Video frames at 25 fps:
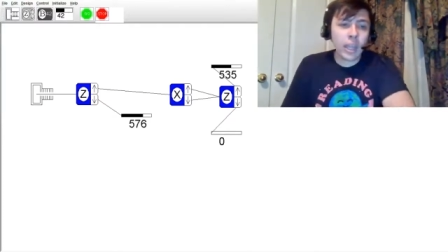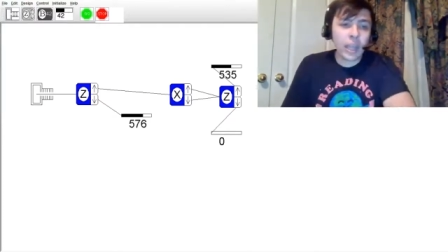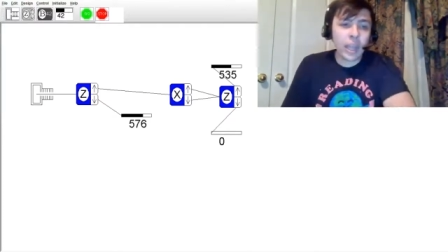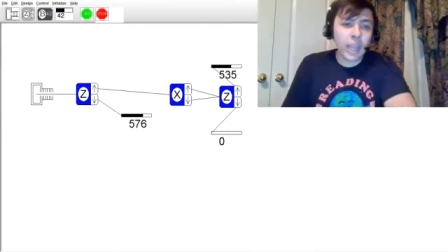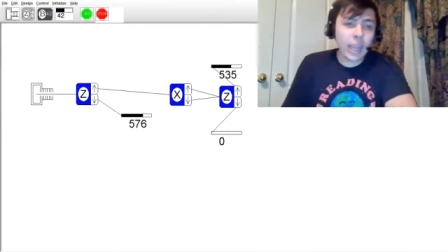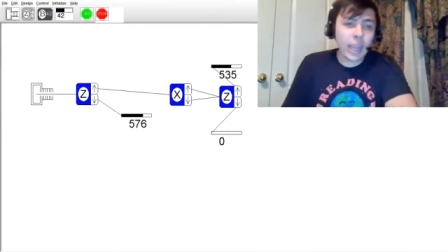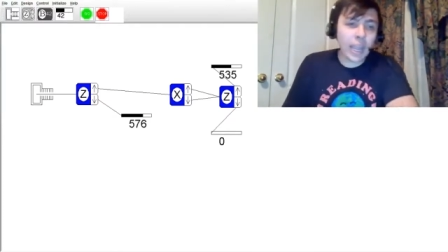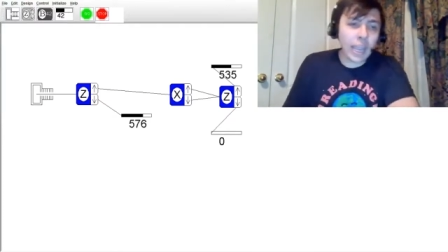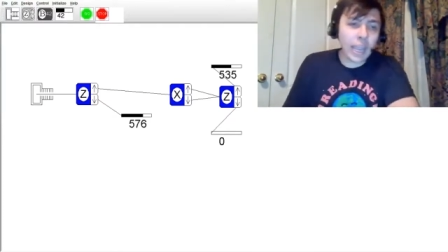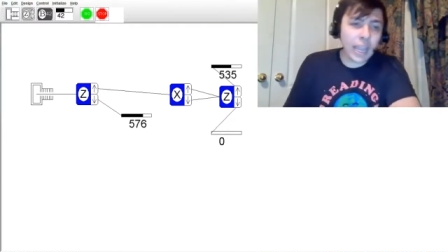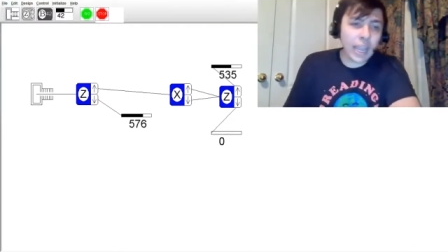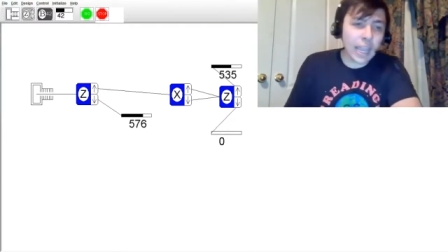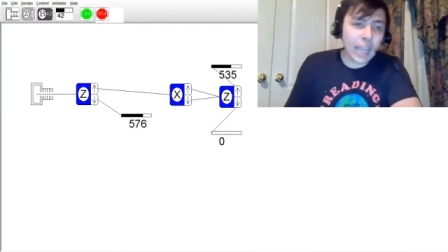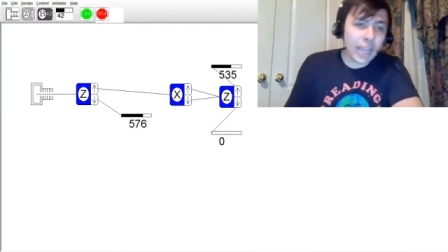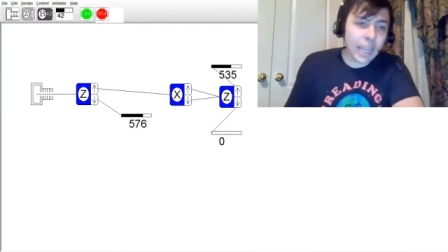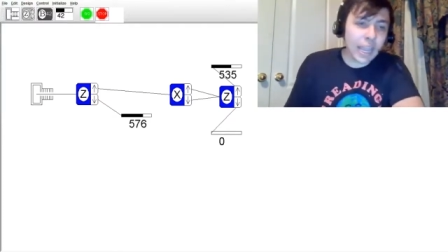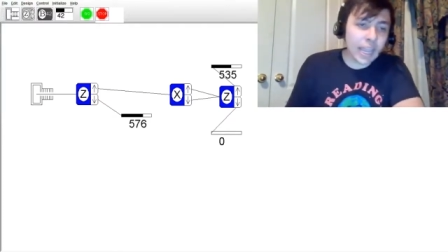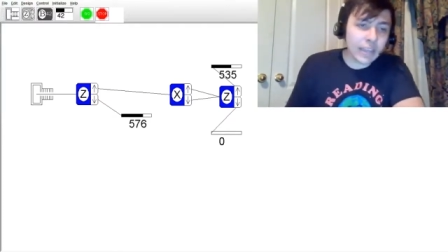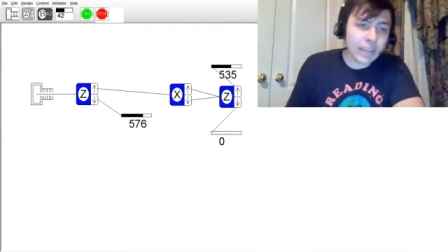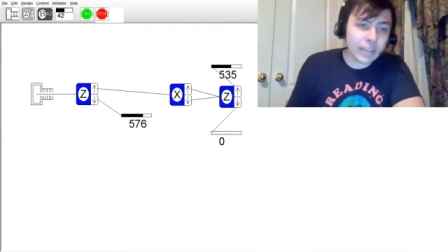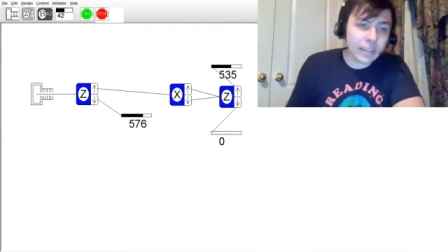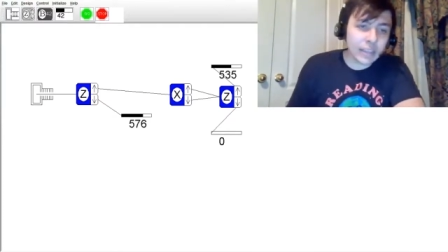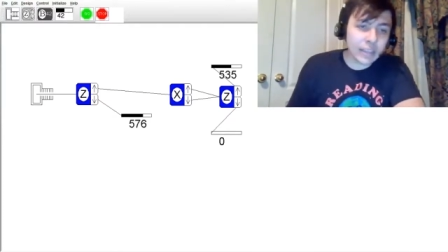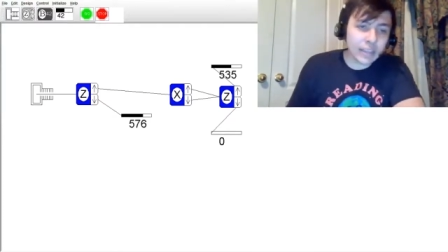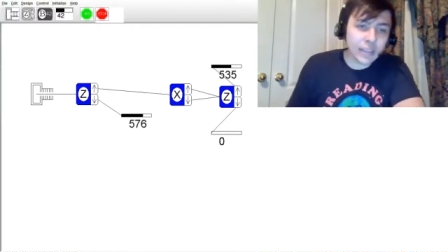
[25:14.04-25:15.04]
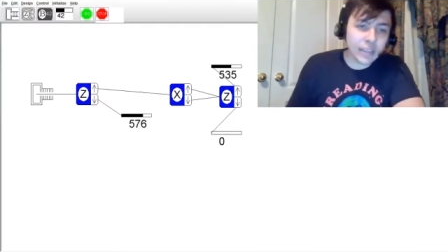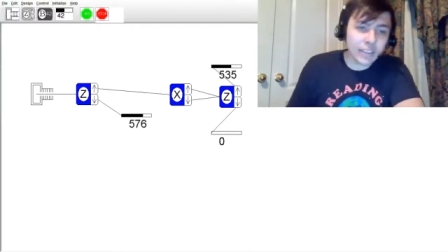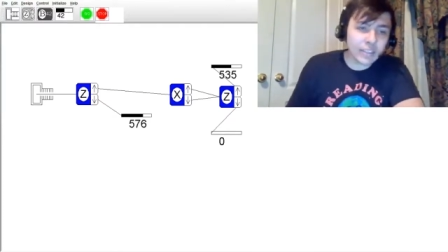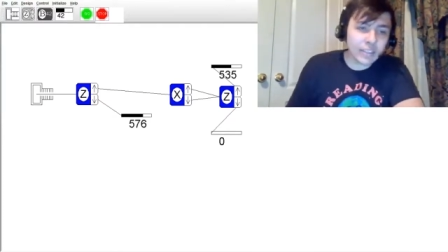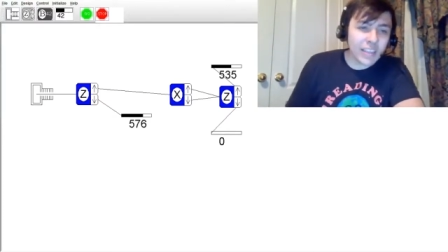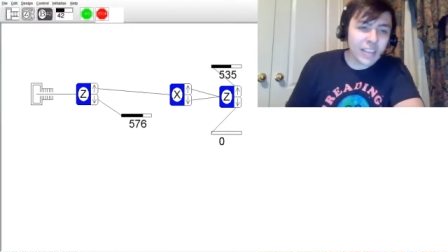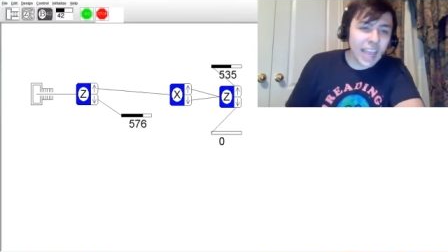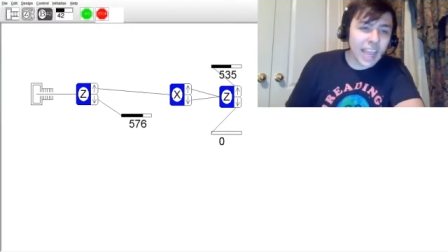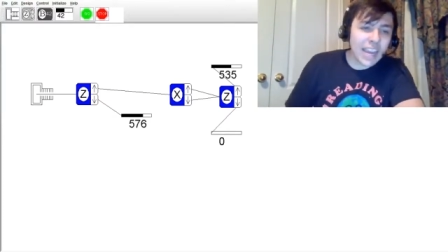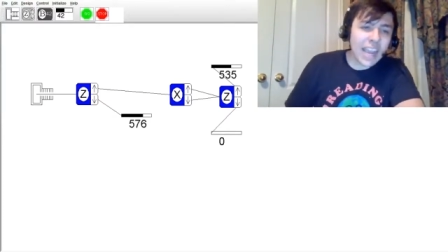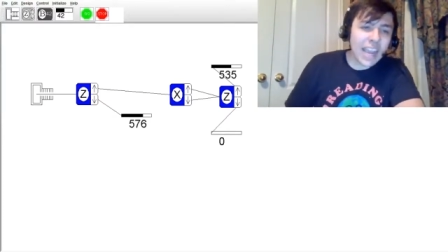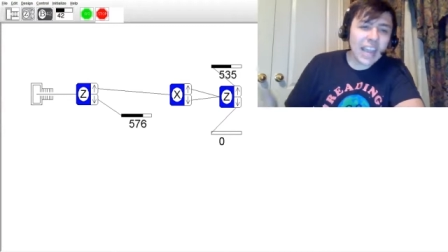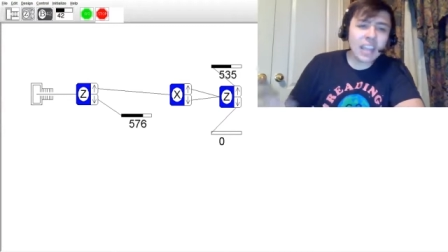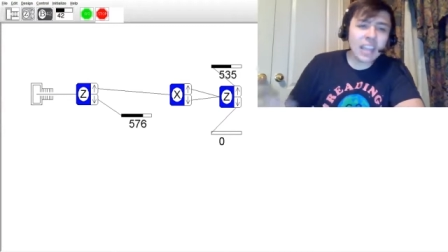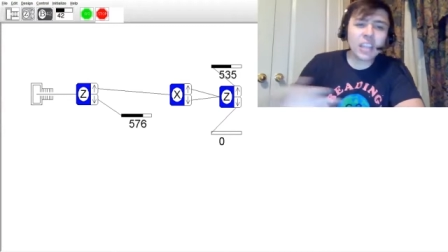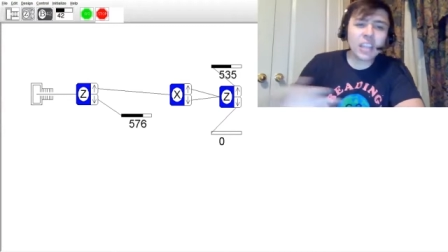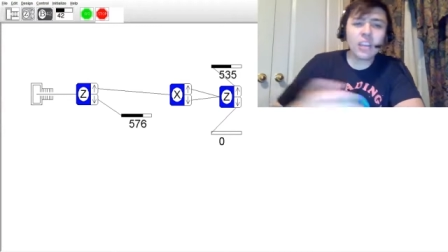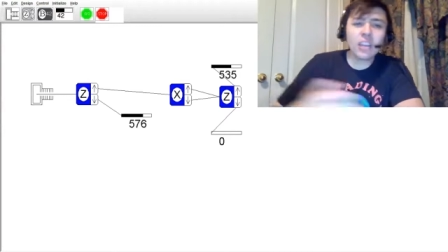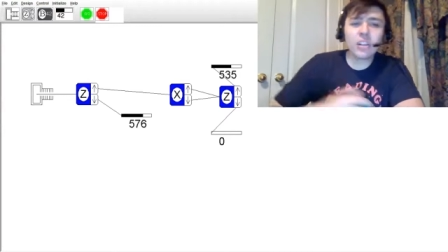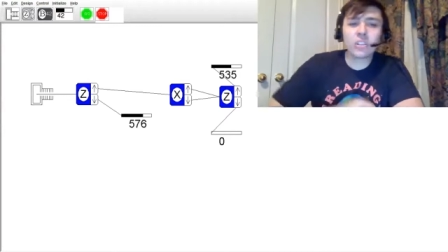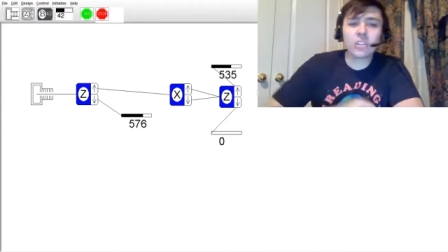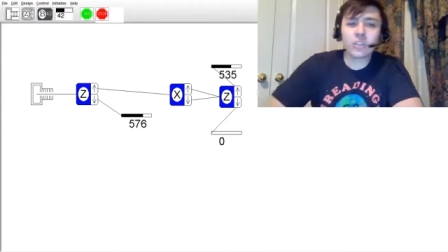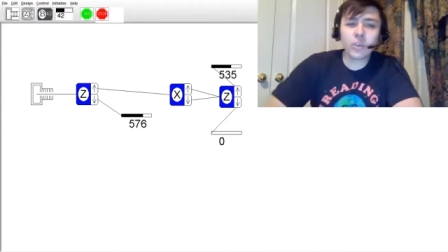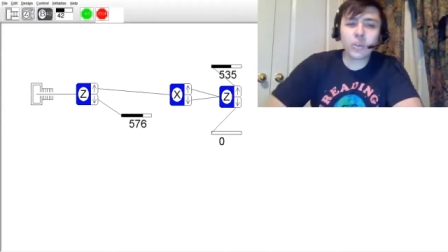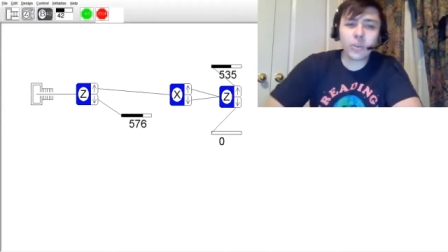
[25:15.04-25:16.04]
And that kind of
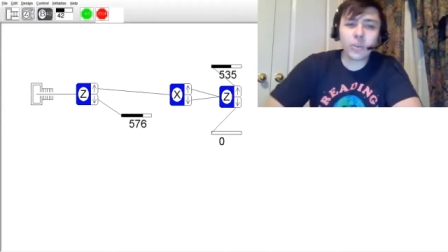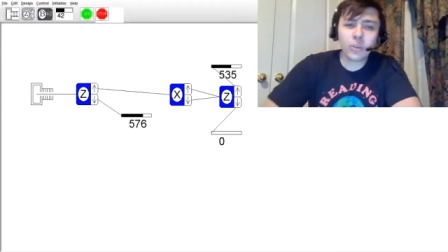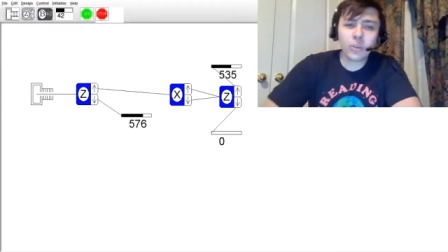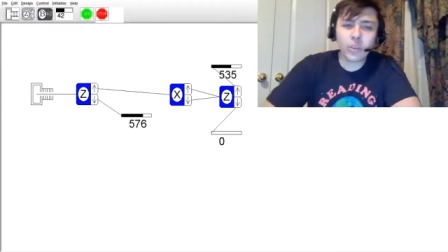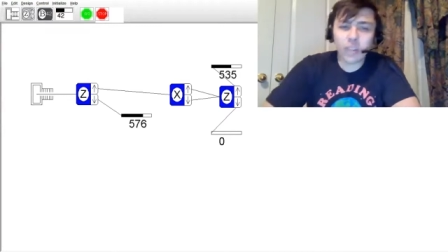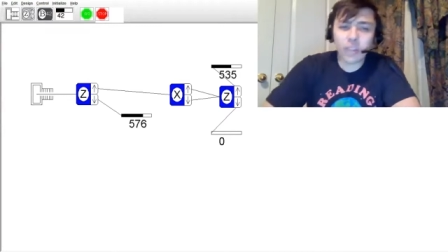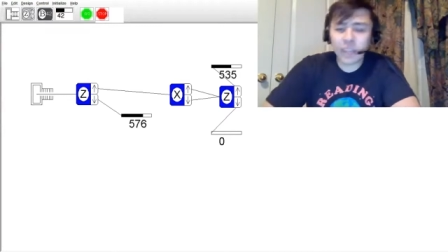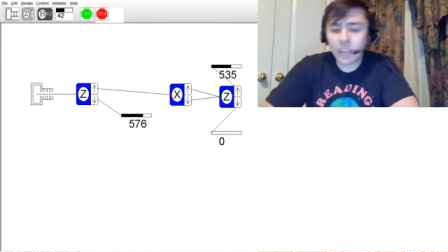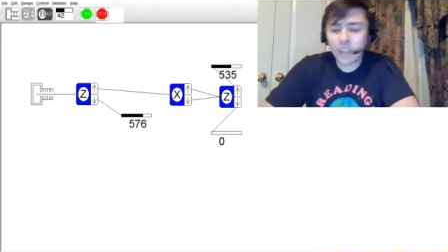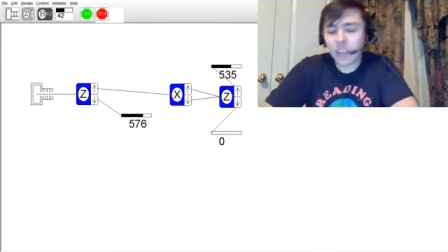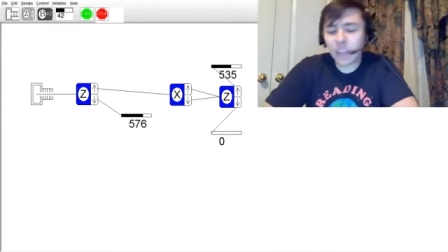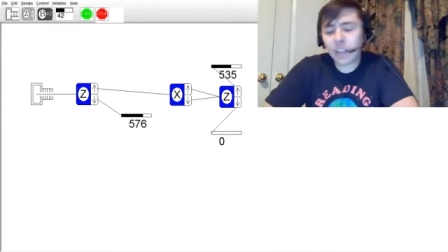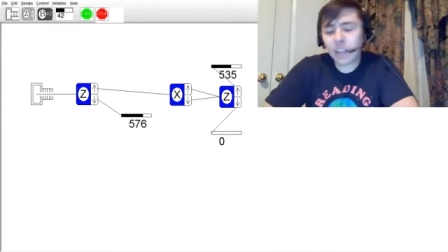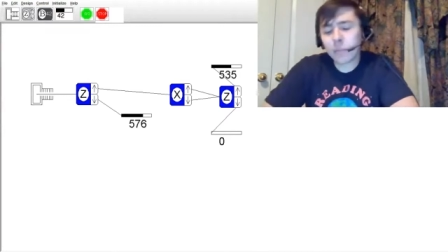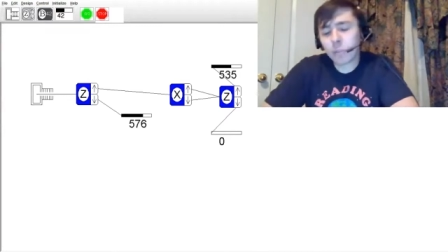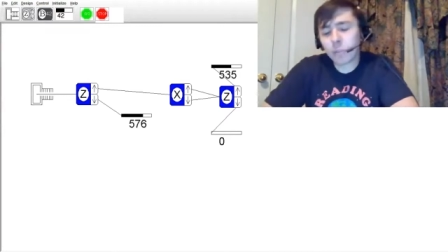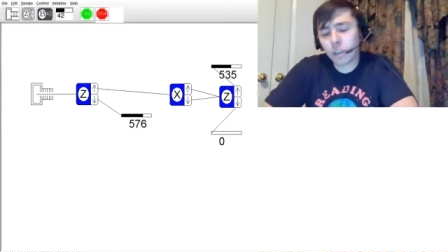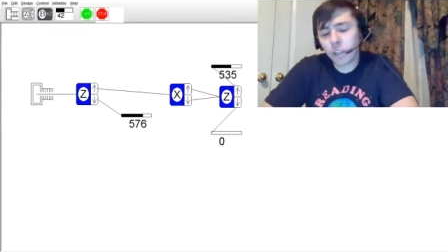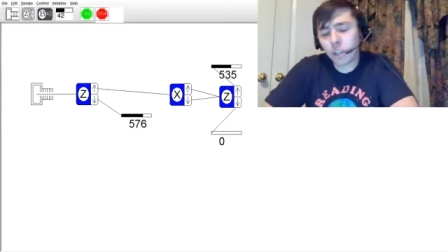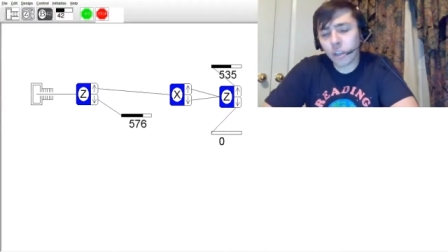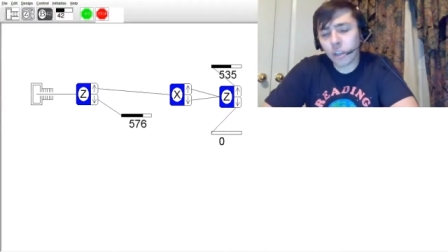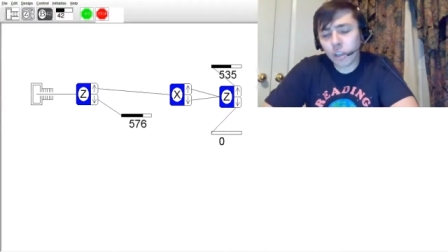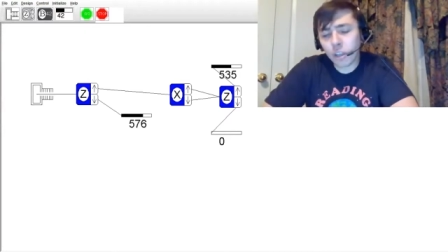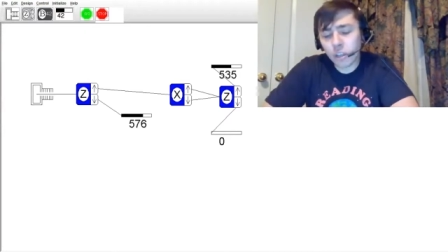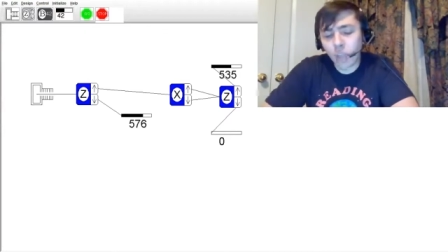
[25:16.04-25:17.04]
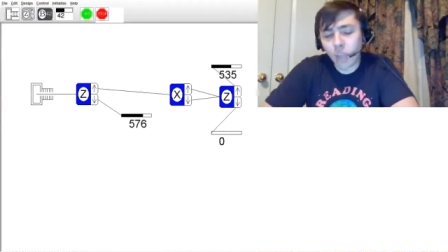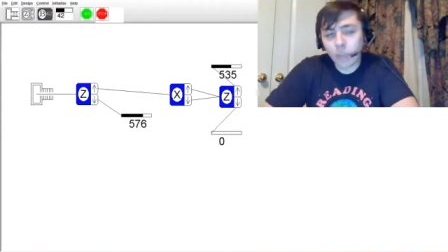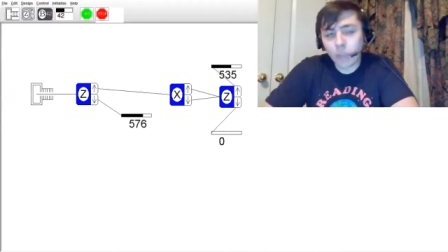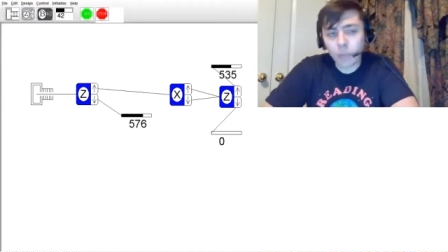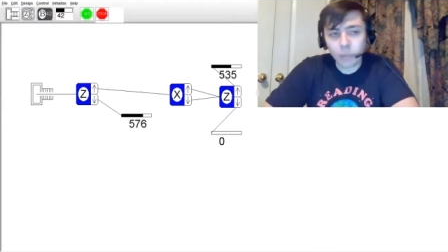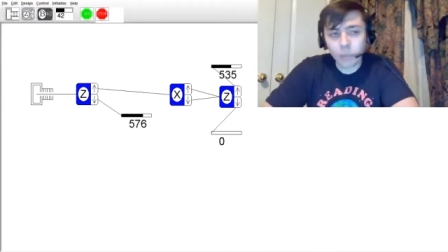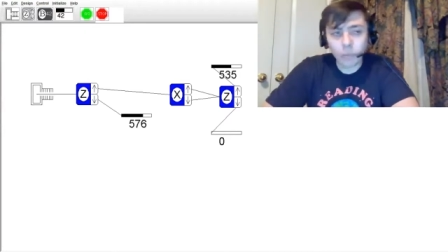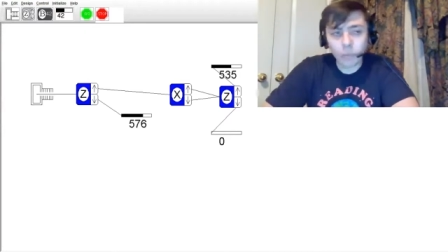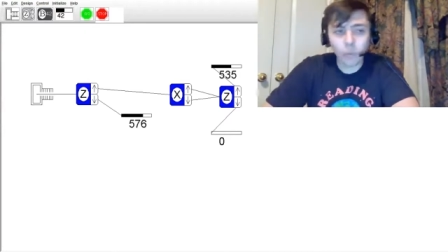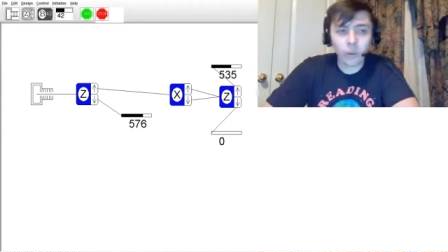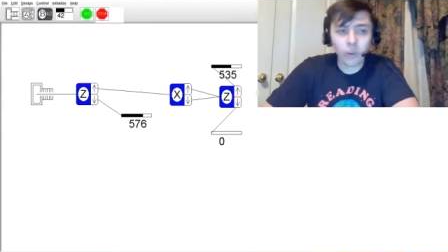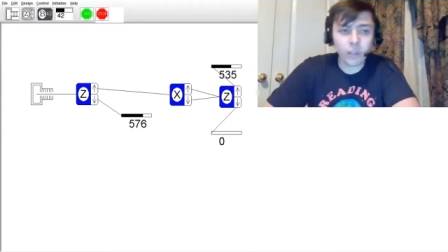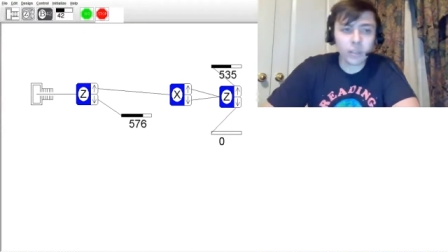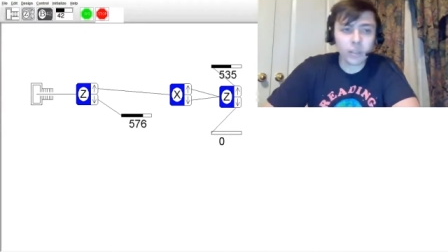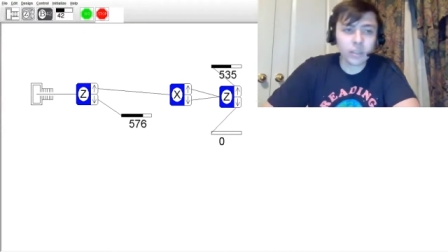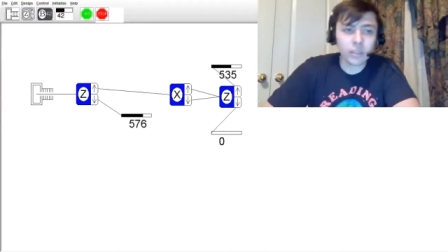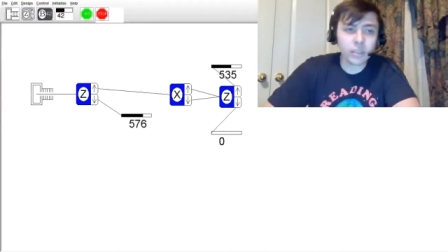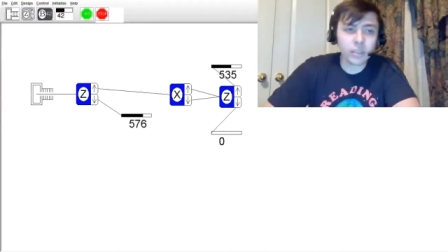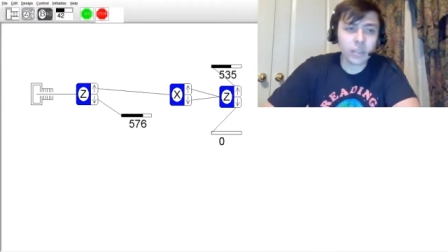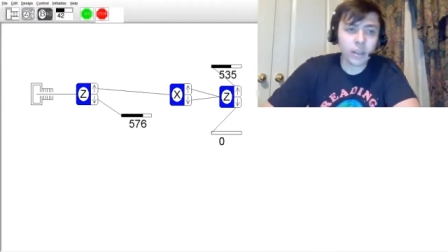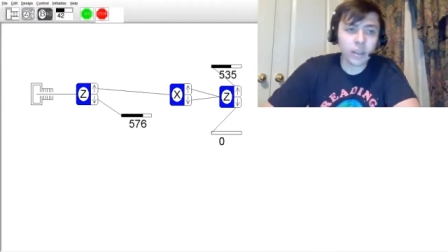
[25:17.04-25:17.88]
concludes, I think that's a pretty good stopping point.